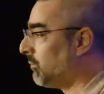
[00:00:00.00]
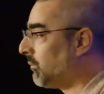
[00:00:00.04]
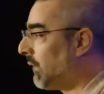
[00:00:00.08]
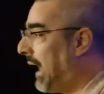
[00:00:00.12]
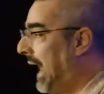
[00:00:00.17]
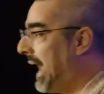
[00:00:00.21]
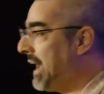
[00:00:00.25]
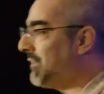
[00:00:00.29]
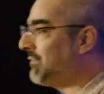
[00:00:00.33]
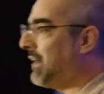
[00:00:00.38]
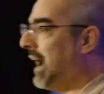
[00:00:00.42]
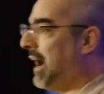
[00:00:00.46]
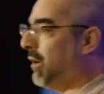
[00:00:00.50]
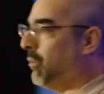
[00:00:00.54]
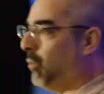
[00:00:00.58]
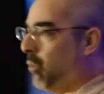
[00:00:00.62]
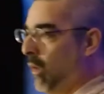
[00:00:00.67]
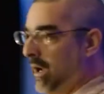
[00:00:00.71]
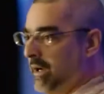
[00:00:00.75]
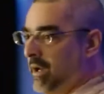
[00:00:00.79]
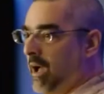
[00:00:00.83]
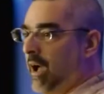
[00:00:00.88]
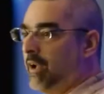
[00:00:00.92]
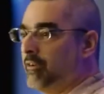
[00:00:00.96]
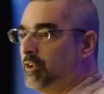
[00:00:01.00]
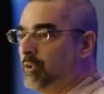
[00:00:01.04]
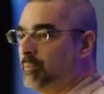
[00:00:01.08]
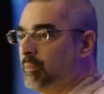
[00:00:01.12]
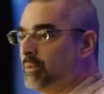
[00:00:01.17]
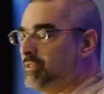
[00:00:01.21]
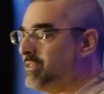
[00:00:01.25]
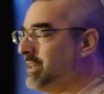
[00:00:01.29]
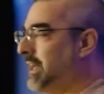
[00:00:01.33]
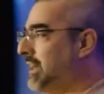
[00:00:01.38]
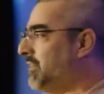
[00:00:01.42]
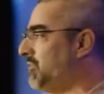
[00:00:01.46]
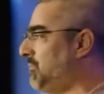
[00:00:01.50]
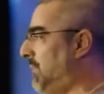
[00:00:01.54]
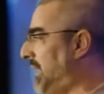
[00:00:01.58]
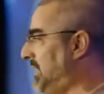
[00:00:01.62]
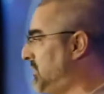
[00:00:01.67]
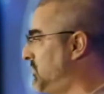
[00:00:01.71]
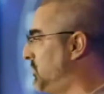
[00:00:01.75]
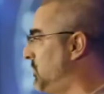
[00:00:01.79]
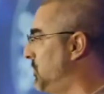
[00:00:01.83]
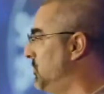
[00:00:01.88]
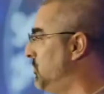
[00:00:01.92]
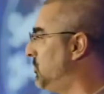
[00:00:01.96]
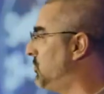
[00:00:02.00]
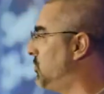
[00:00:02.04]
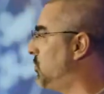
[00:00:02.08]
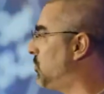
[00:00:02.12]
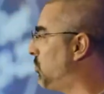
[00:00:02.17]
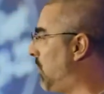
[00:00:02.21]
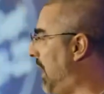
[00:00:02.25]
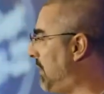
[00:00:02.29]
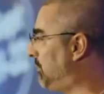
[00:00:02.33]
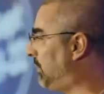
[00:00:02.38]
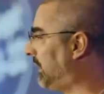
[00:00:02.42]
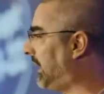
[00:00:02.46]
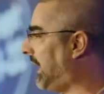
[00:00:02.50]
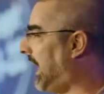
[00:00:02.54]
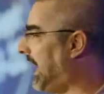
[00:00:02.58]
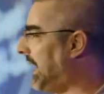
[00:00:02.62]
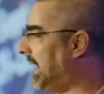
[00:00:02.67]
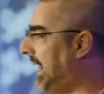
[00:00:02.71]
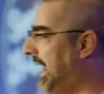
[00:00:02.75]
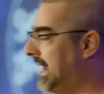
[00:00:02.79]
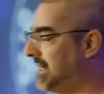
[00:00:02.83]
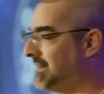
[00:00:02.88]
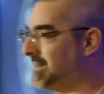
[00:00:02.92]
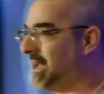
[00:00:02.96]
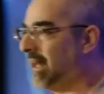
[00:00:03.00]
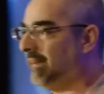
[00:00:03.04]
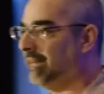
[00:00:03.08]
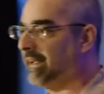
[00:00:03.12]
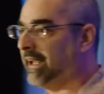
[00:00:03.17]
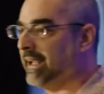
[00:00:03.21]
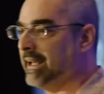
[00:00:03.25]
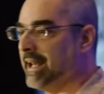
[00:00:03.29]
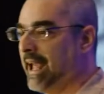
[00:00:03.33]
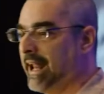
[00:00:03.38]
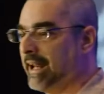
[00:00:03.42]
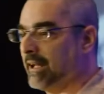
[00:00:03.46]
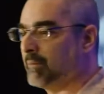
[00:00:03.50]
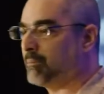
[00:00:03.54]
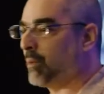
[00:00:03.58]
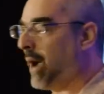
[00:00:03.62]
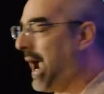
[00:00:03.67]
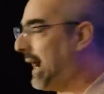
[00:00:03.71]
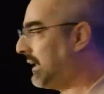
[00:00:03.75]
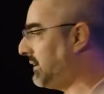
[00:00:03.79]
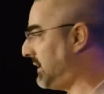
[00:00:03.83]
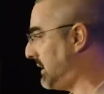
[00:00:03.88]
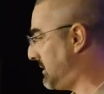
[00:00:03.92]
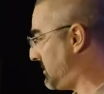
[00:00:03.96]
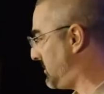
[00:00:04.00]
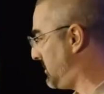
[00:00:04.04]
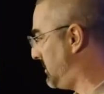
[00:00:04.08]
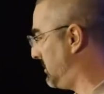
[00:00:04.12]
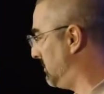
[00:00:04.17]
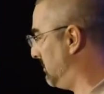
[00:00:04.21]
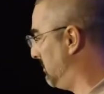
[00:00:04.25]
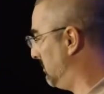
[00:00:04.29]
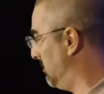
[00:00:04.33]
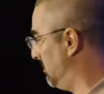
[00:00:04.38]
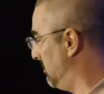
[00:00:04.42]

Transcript: I have got 100% of my students to replicate a telekinetic practice.